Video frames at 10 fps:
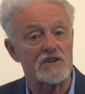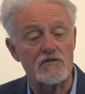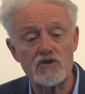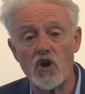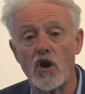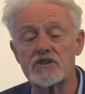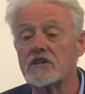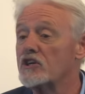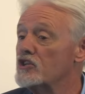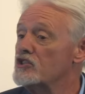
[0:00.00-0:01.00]
You've got to,
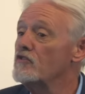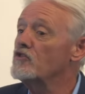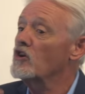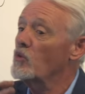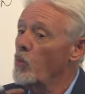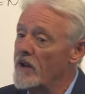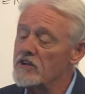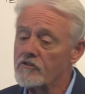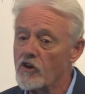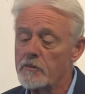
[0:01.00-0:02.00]
because you've got a
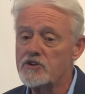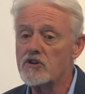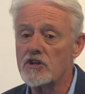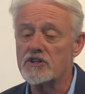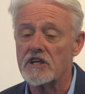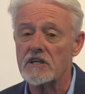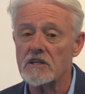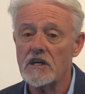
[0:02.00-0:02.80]
window of opportunity